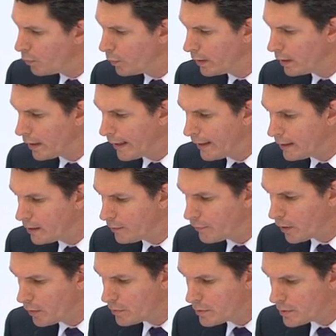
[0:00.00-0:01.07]
will any of
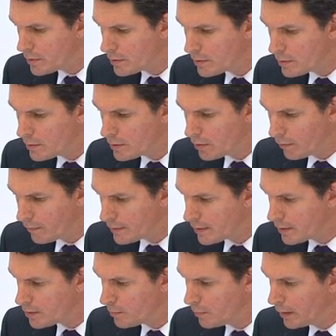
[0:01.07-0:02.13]
those
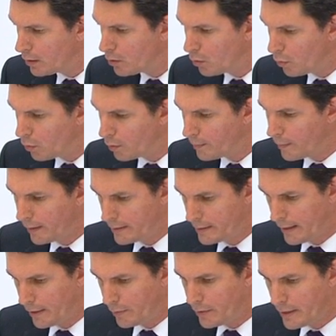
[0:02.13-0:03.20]
services be caught by the
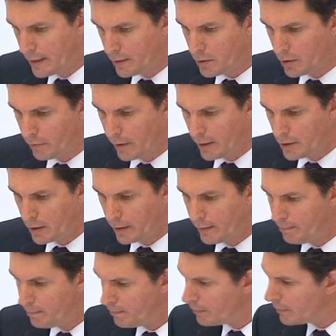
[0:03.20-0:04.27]
data retention
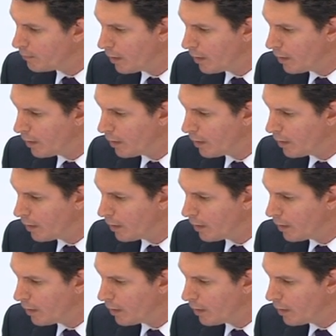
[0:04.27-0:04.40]
regime?